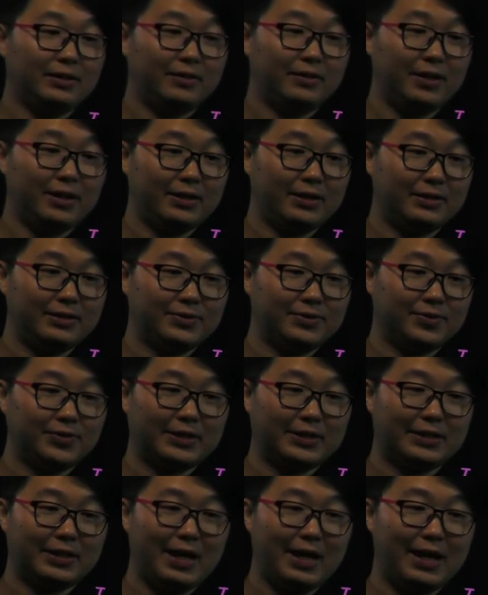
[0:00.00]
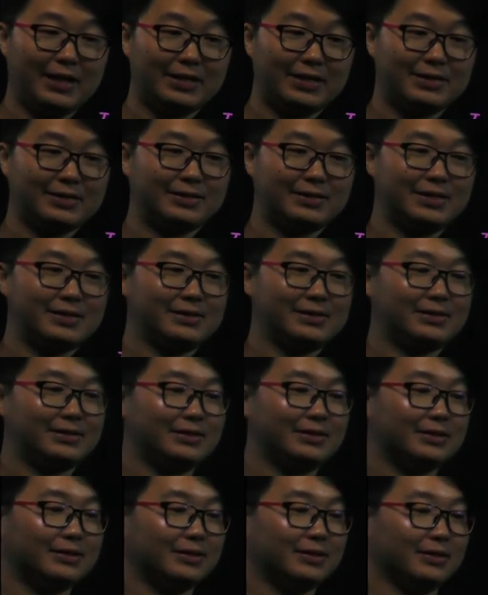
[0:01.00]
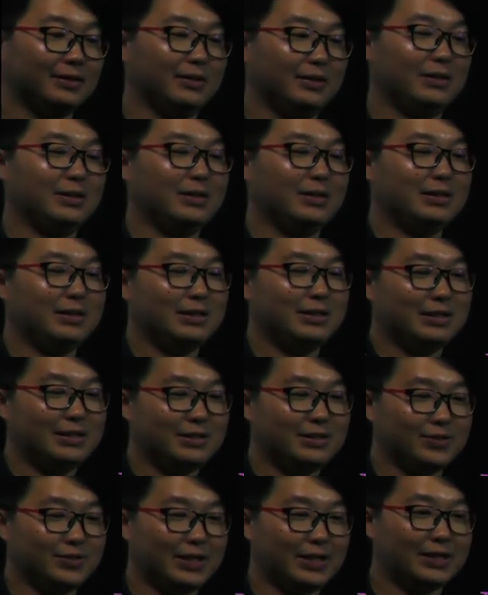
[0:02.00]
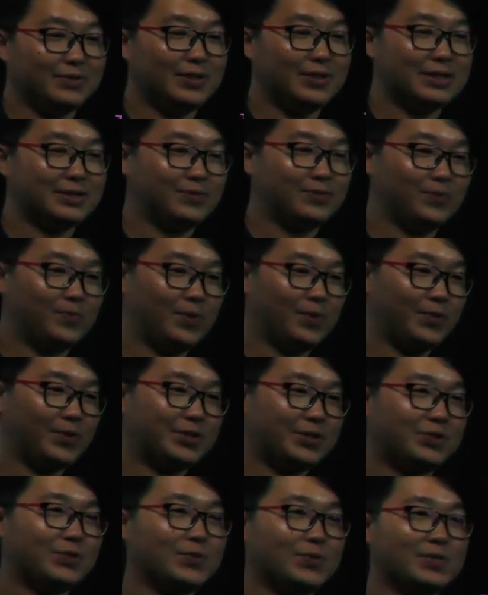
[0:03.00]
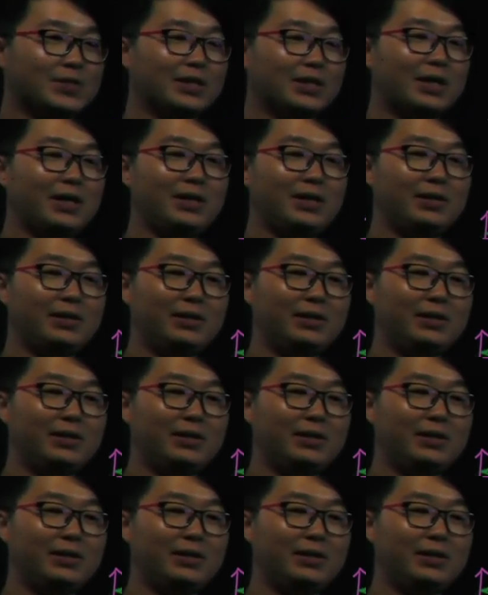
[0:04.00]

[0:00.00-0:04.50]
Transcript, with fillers: right? This will give the highest intensity. So in other words, when we choose the